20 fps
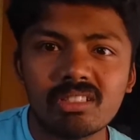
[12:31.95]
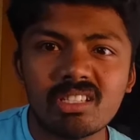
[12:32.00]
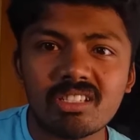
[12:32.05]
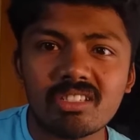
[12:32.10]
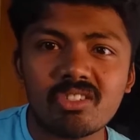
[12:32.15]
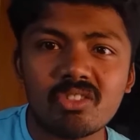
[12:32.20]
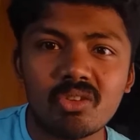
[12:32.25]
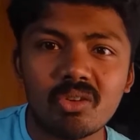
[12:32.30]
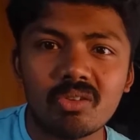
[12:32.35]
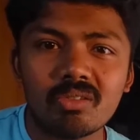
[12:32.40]

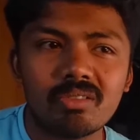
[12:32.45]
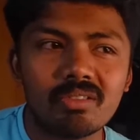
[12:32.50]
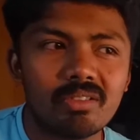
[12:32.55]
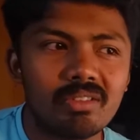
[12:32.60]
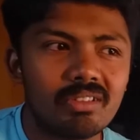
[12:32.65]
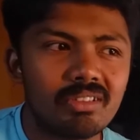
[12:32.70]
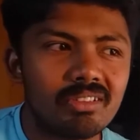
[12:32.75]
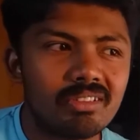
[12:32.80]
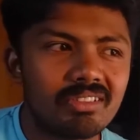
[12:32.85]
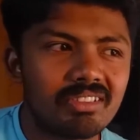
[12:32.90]
Just, you know,
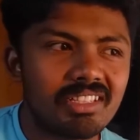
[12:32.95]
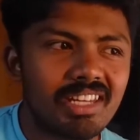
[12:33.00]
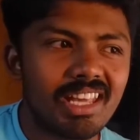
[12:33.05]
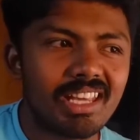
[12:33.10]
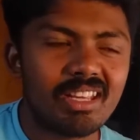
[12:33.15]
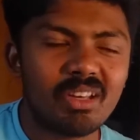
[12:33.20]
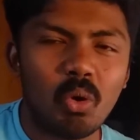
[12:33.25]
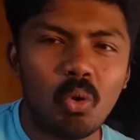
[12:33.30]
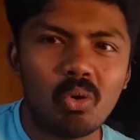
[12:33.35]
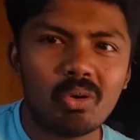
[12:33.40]

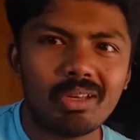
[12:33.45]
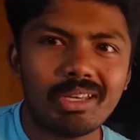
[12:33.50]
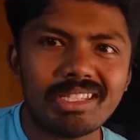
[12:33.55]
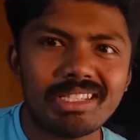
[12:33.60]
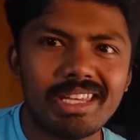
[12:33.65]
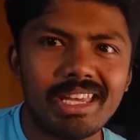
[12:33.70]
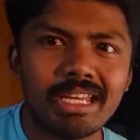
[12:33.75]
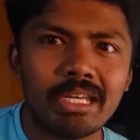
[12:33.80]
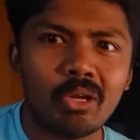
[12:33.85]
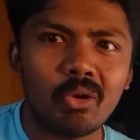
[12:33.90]
take all
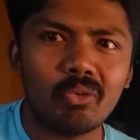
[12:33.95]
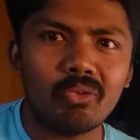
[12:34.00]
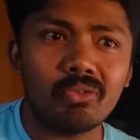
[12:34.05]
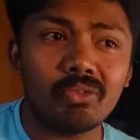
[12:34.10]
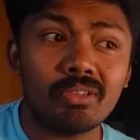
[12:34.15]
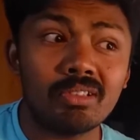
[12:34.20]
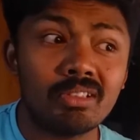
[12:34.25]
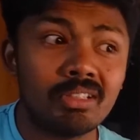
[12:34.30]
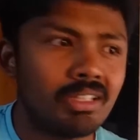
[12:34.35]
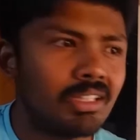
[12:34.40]
his skin
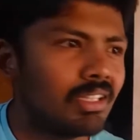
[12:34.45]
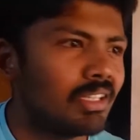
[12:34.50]
off.